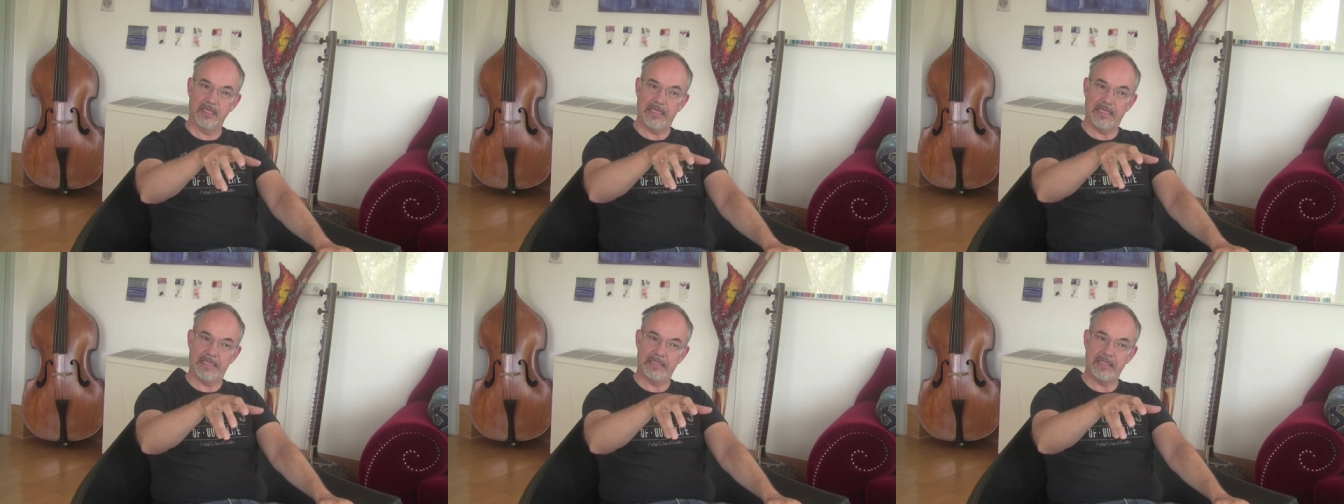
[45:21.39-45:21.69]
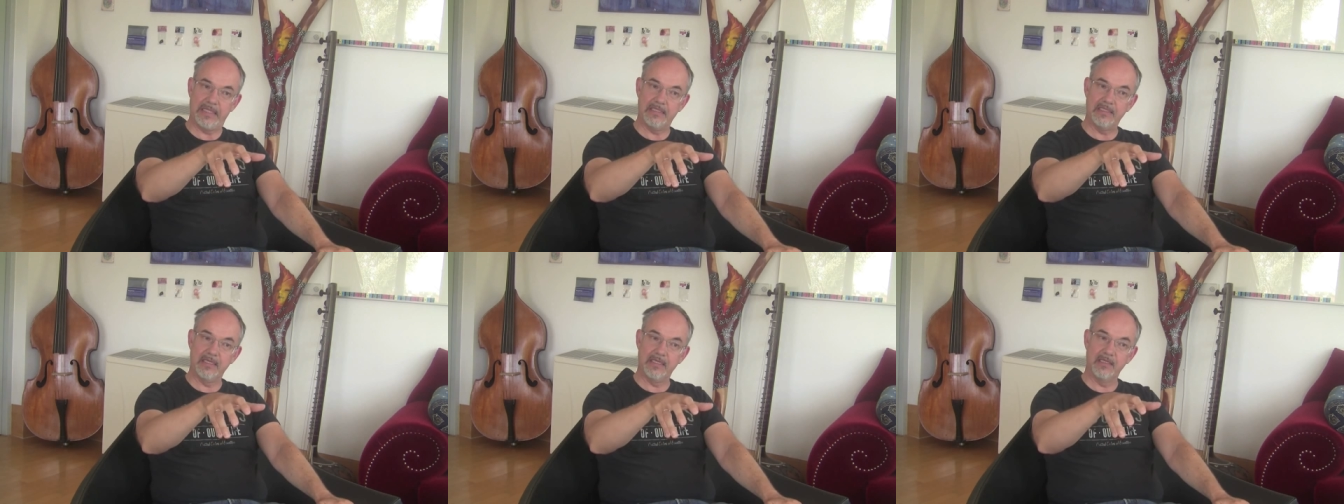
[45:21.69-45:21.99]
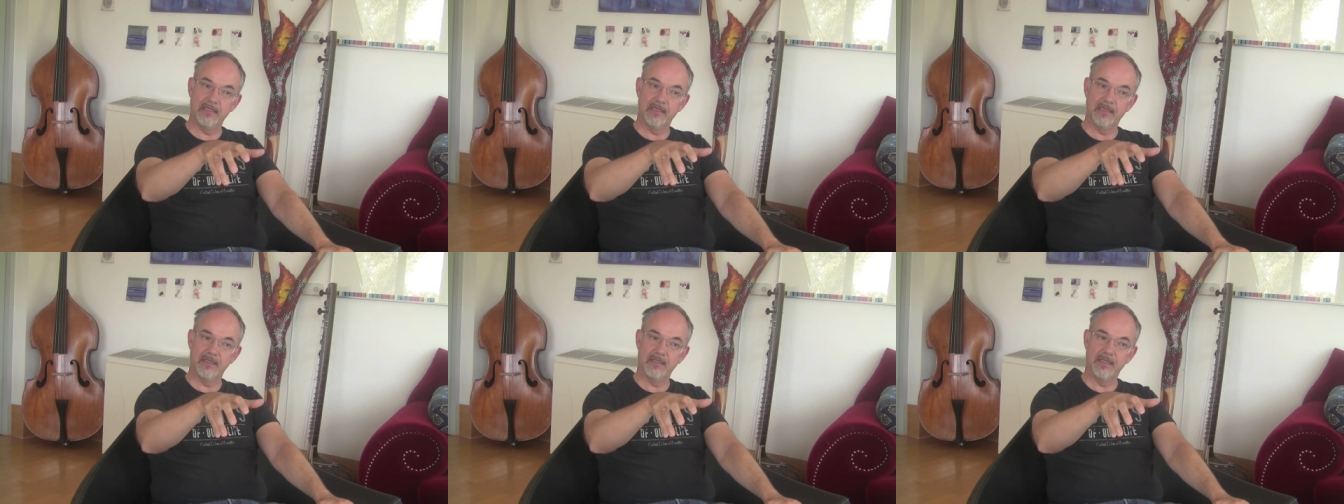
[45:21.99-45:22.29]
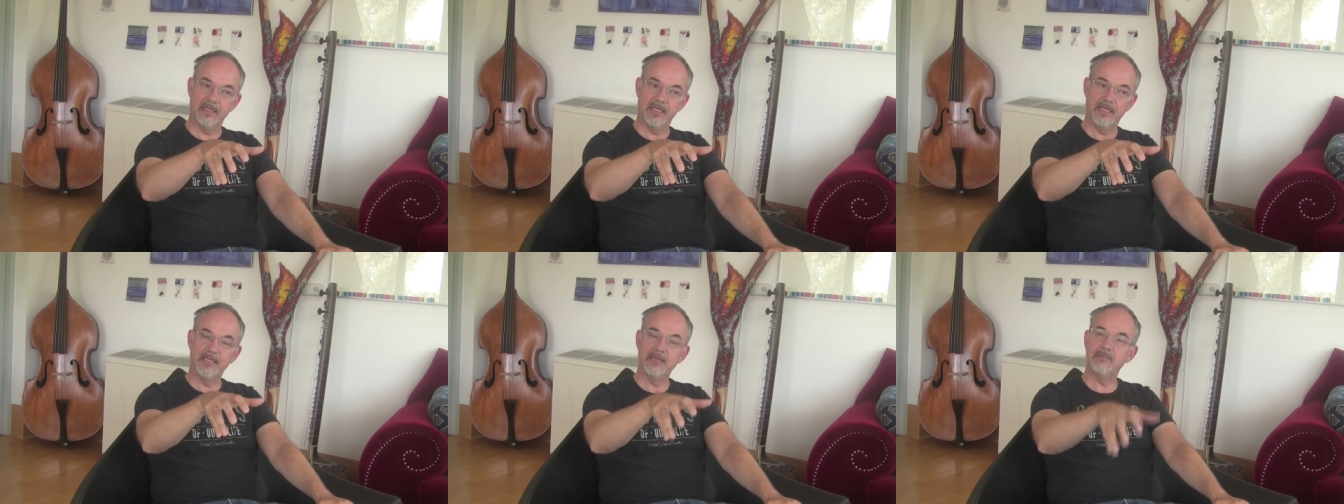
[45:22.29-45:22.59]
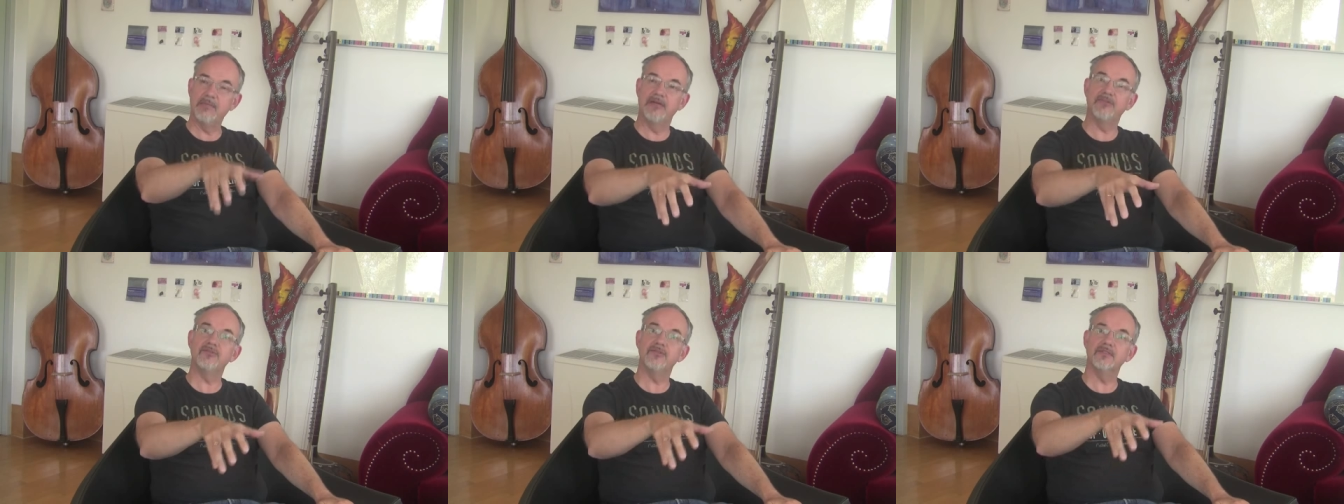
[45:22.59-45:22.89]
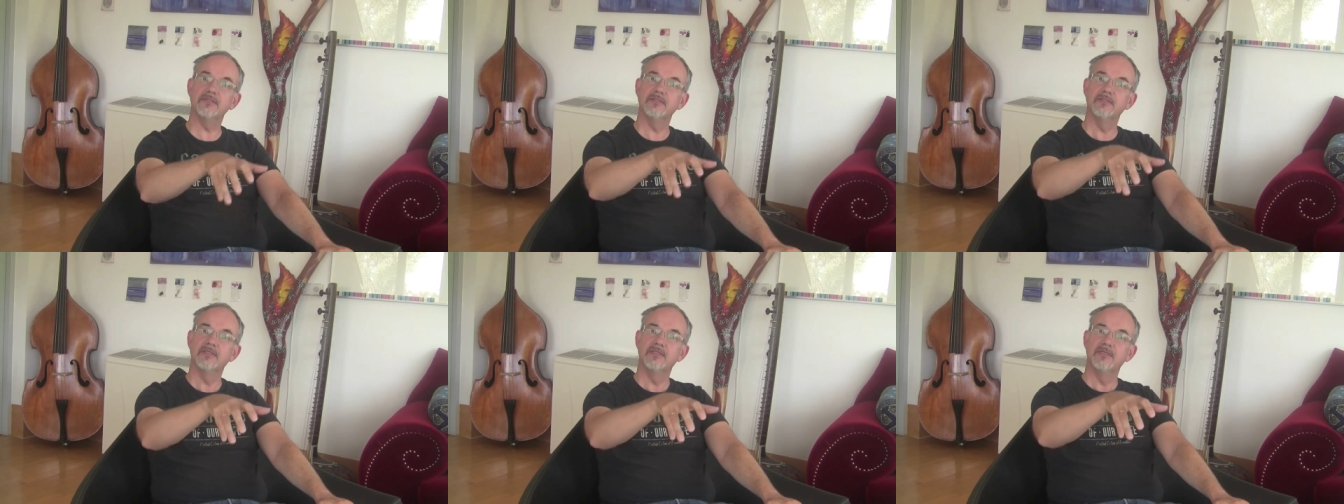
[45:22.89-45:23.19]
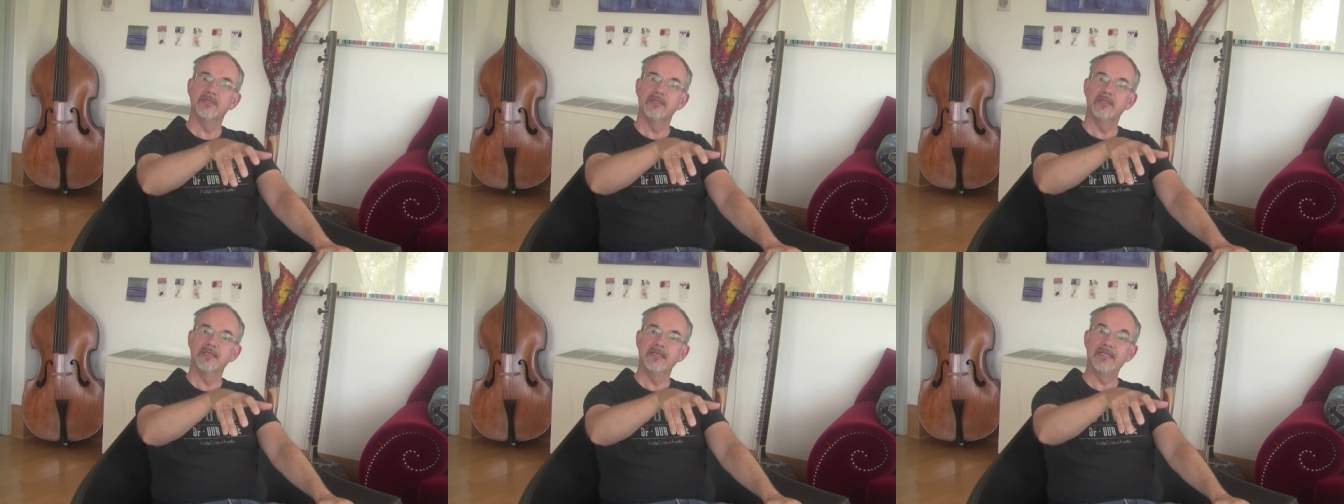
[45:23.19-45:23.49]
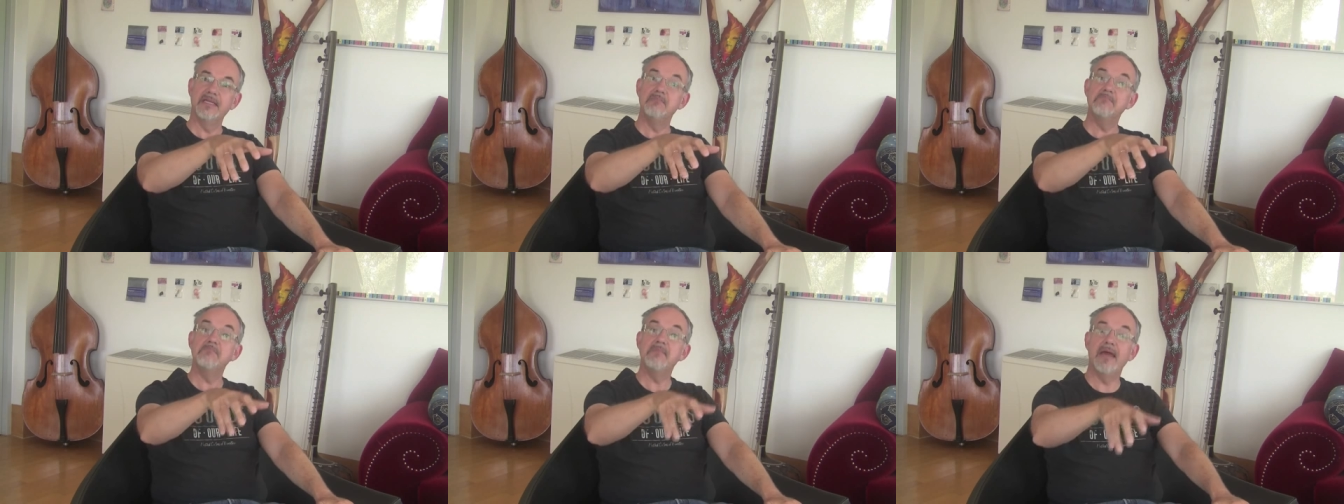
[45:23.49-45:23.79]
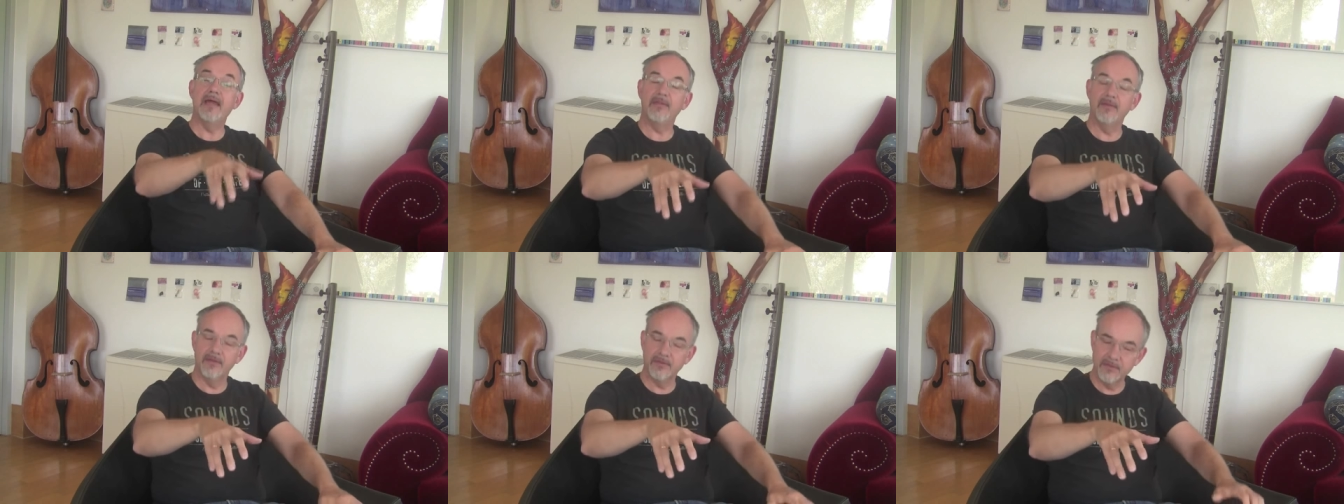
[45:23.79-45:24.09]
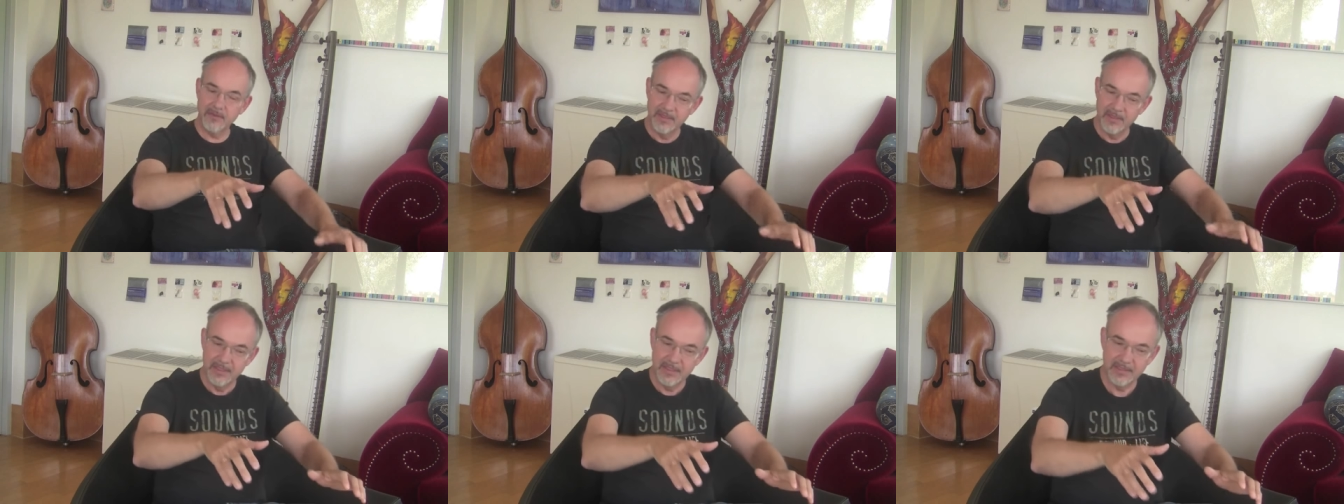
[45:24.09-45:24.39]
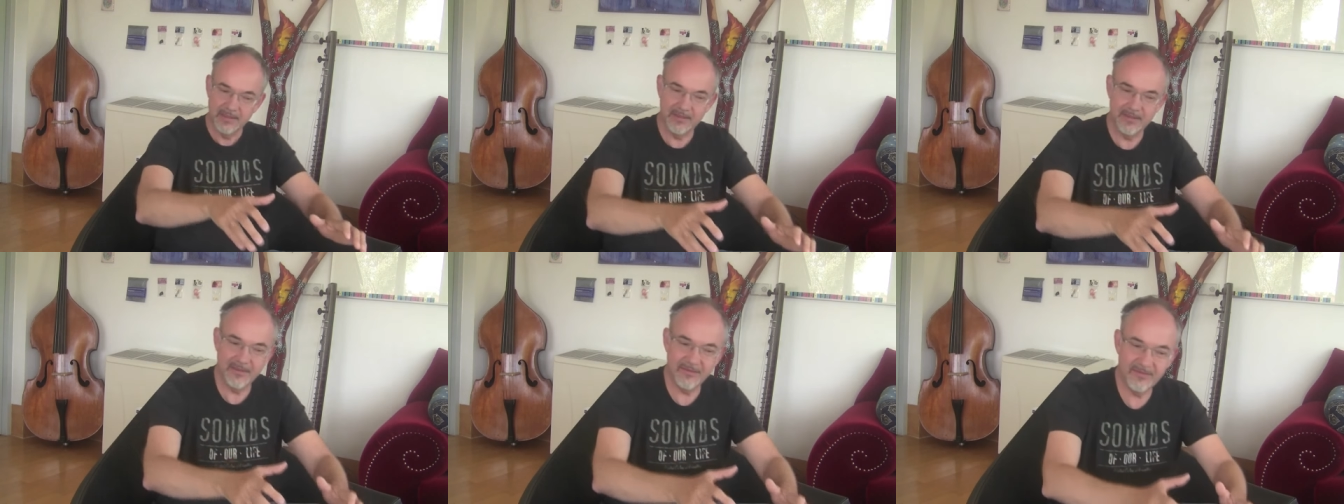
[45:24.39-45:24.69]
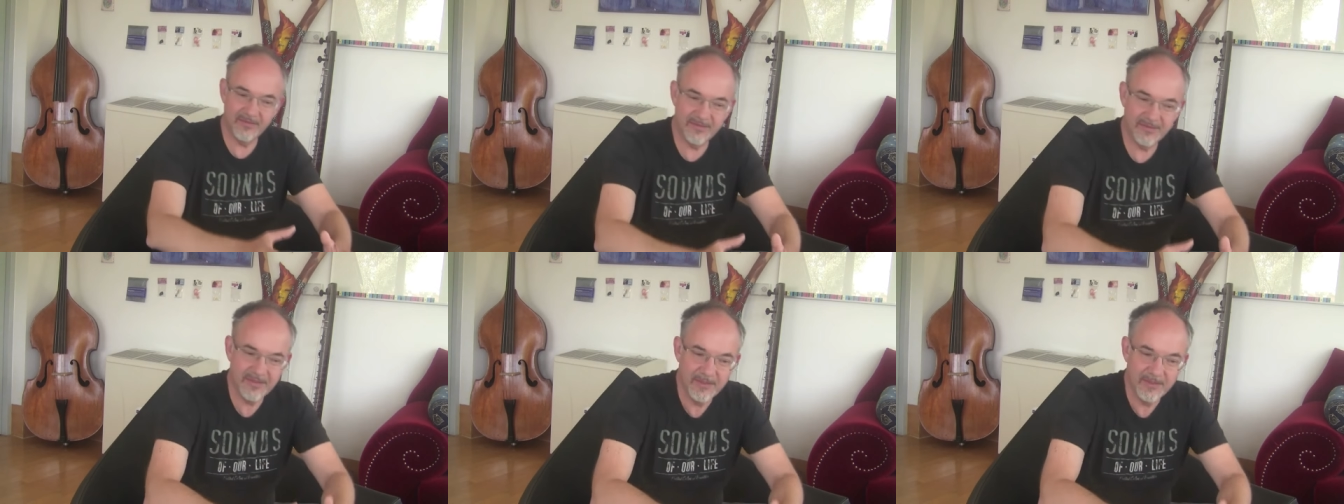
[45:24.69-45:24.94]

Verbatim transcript: in in in in in a matter in a manner that